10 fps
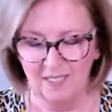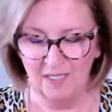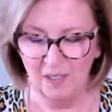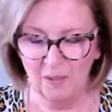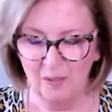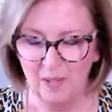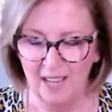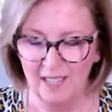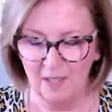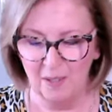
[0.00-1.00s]
you've
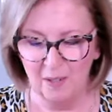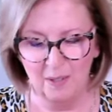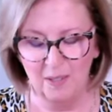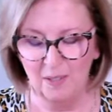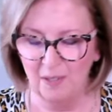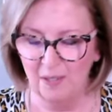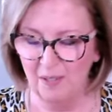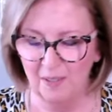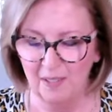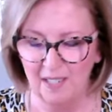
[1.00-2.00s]
got your, your
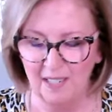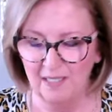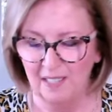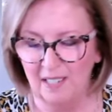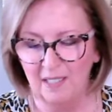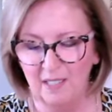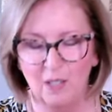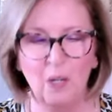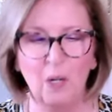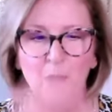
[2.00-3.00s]
you're in, in
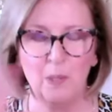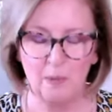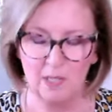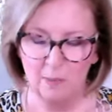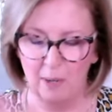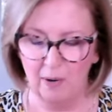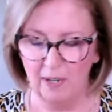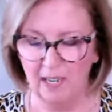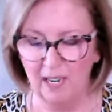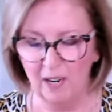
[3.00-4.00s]
cahoots with
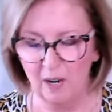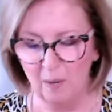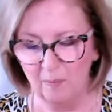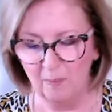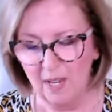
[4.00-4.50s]
spirit here.